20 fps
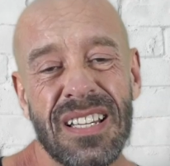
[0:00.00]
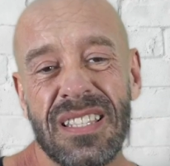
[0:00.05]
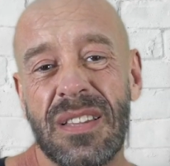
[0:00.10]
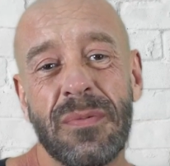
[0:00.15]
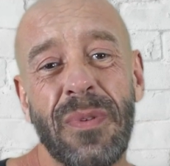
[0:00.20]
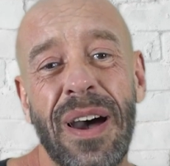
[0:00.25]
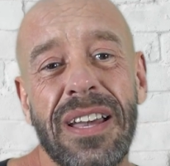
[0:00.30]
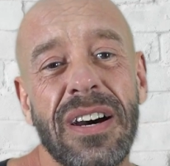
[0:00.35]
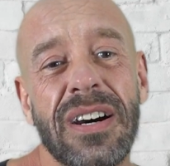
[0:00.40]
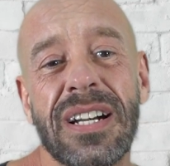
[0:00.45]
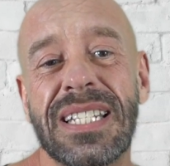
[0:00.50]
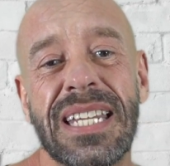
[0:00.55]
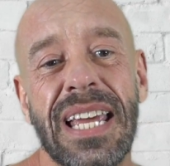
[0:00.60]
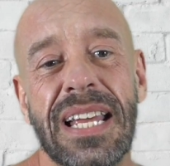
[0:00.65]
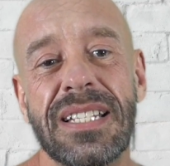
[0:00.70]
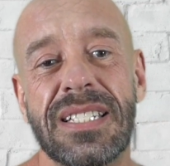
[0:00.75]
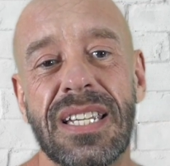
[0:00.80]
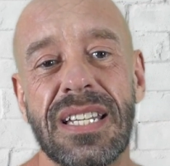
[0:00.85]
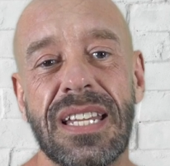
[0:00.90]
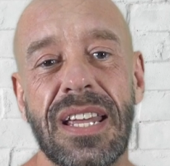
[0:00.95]
The way I
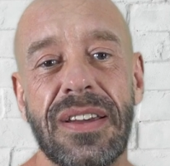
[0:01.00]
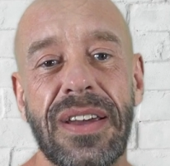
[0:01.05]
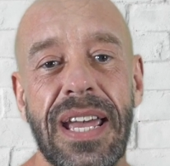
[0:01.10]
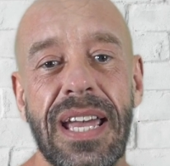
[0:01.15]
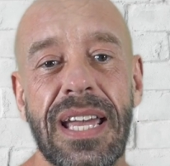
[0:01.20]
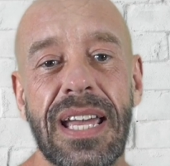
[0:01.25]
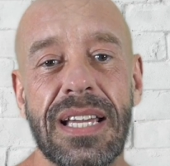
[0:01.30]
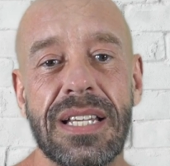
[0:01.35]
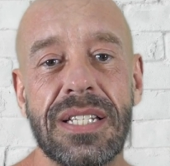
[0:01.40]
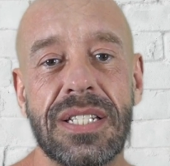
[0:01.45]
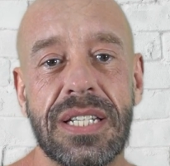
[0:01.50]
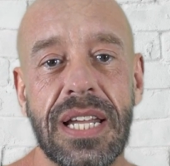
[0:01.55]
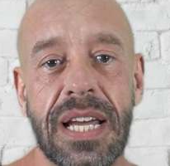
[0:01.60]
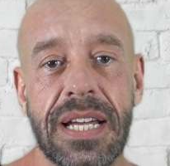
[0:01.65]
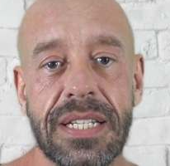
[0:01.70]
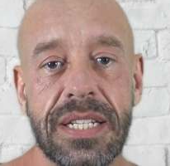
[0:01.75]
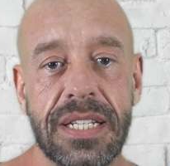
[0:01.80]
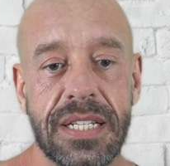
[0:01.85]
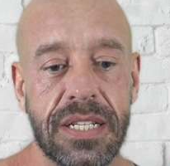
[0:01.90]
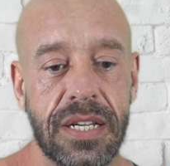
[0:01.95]
tend to do it is
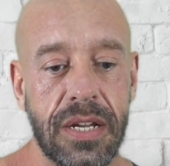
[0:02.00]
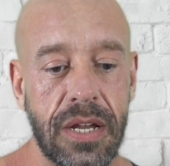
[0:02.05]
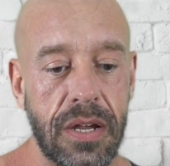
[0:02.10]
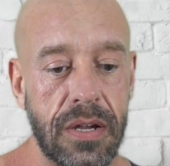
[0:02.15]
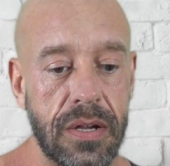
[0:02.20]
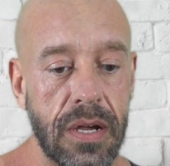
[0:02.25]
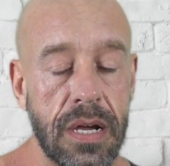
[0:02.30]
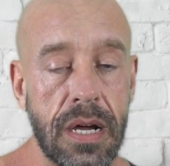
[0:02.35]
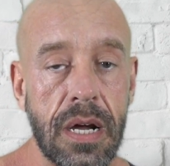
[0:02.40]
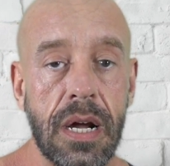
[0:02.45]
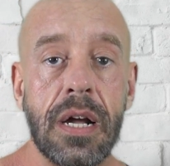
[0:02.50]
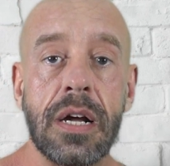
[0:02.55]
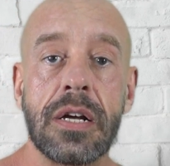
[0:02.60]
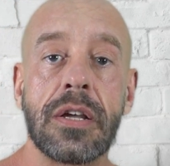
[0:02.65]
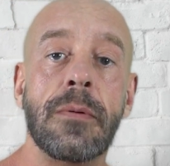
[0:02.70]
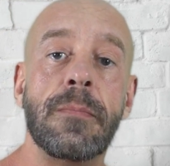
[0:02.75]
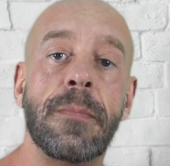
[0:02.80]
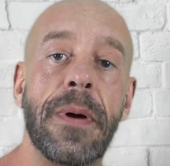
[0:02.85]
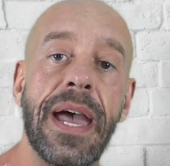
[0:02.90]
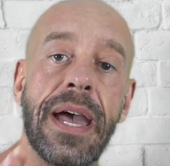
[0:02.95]
just to
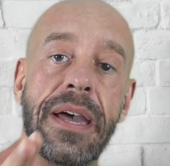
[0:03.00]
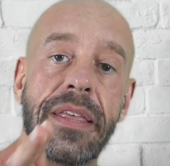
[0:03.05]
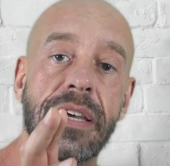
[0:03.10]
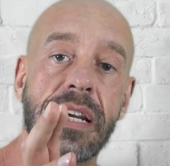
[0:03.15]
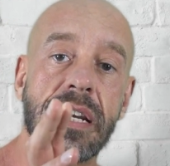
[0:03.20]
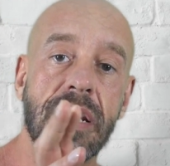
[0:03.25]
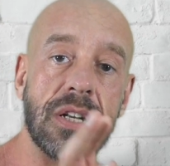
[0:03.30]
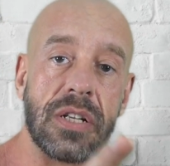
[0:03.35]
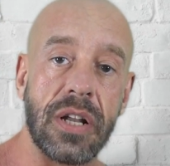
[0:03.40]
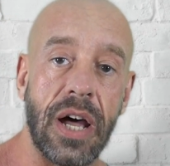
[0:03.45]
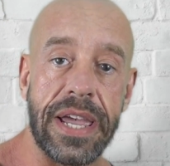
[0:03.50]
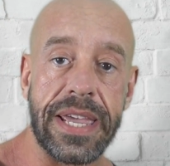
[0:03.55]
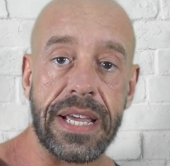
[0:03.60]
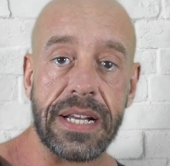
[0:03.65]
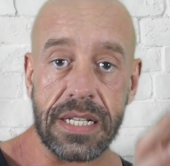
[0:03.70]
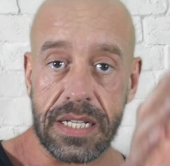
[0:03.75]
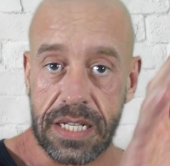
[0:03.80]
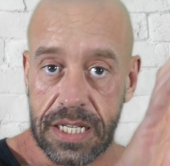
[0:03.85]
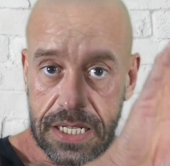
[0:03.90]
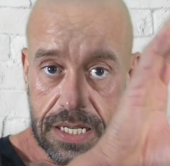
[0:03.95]
compare the
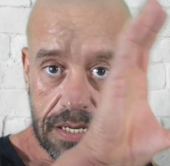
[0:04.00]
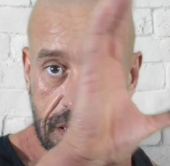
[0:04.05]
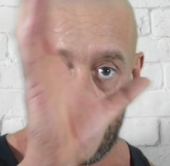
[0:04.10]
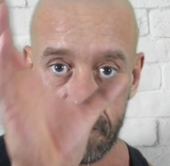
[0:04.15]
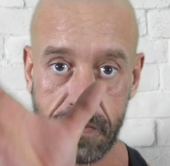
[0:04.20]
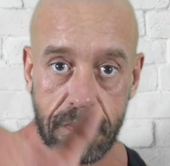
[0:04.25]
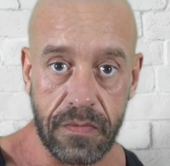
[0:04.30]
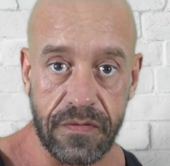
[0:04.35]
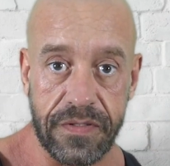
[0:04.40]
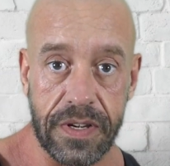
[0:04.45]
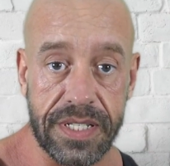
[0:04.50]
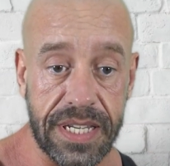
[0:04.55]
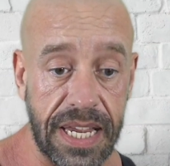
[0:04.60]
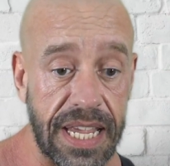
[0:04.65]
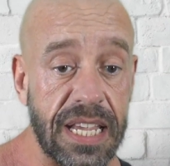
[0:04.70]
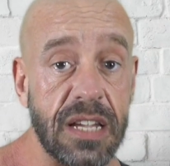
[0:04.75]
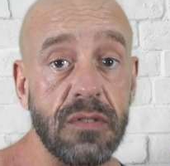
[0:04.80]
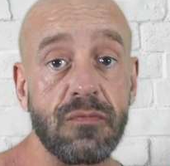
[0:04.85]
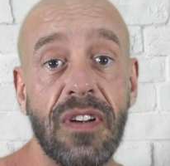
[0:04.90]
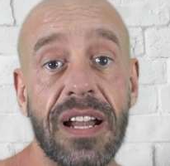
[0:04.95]
client's
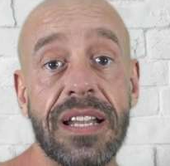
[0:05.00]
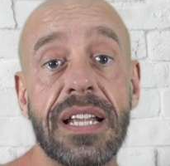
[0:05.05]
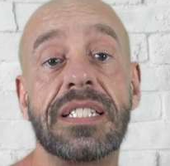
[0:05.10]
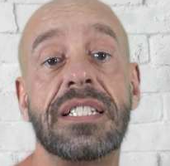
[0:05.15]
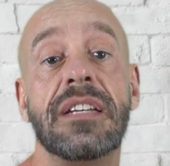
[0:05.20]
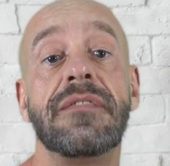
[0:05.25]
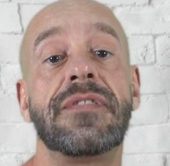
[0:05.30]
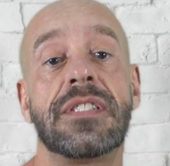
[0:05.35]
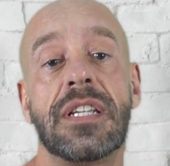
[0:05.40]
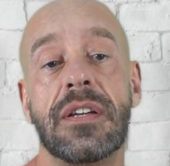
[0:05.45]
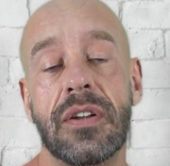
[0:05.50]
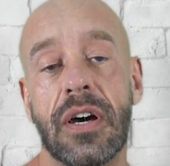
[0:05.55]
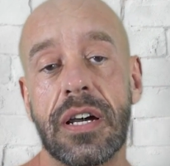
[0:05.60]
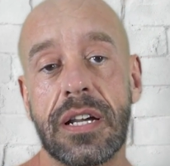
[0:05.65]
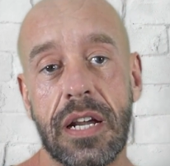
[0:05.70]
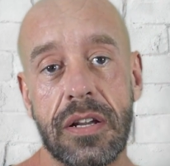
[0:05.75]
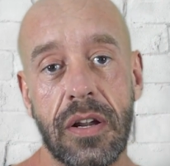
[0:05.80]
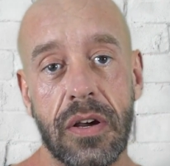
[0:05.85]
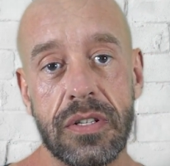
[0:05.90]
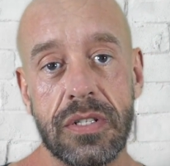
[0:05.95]
physique relative to
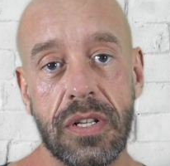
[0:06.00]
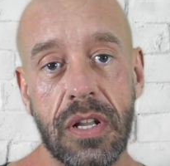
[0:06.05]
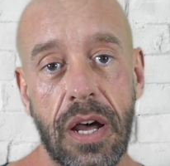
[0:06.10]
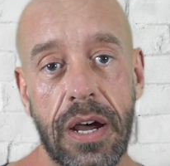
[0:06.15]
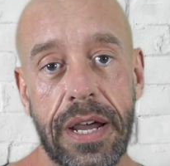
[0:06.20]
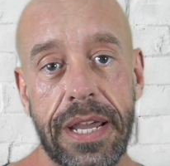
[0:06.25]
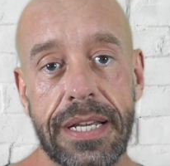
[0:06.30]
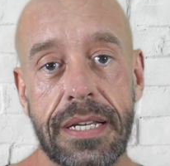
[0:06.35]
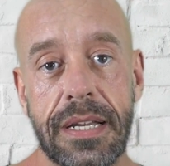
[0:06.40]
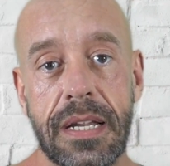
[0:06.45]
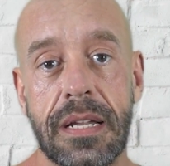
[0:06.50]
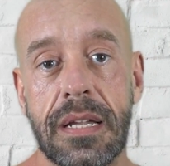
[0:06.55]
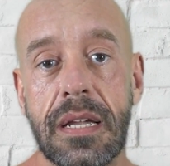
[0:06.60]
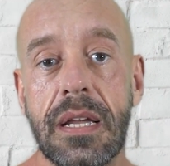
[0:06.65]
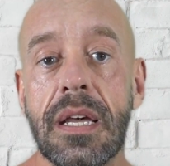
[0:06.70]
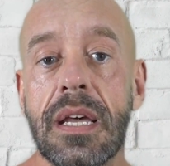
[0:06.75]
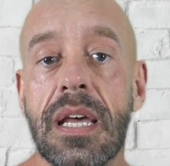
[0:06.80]
like an online